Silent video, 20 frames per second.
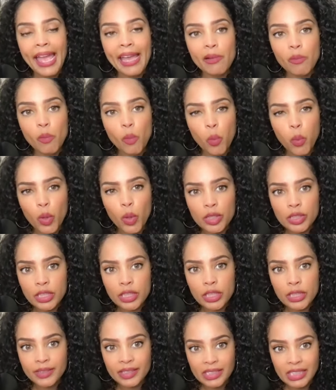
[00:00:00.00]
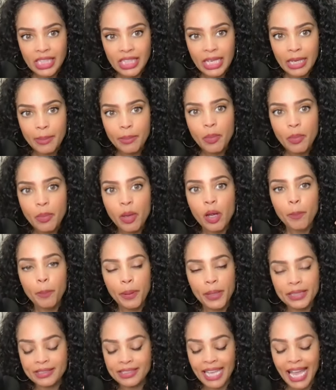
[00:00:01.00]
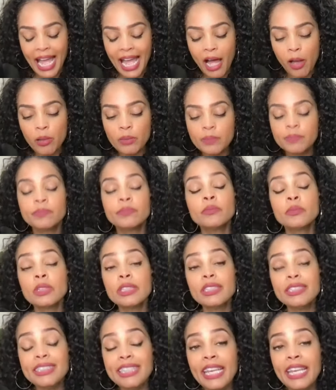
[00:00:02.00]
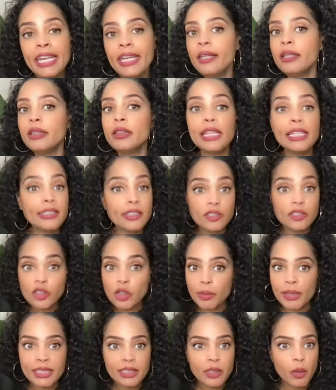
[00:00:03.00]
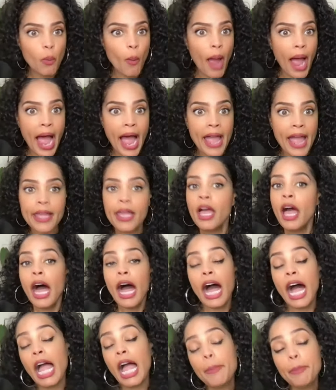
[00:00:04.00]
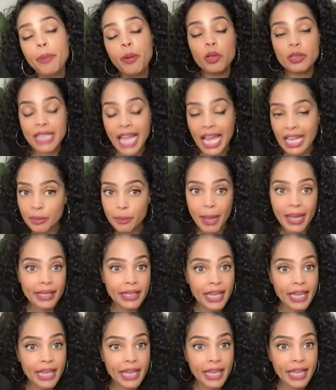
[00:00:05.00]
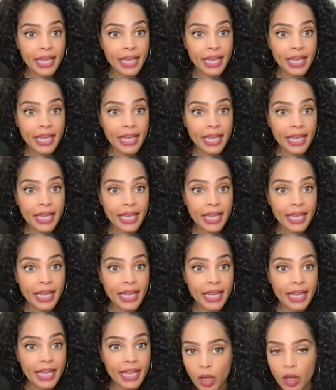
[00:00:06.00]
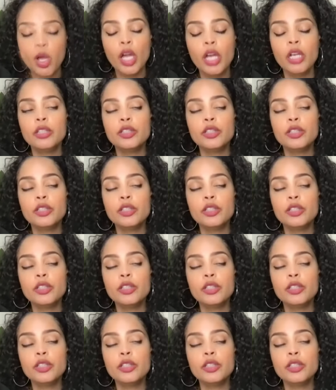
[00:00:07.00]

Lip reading: And William's team puts out, see, this is the reason why I pulled out of my godfather's funeral.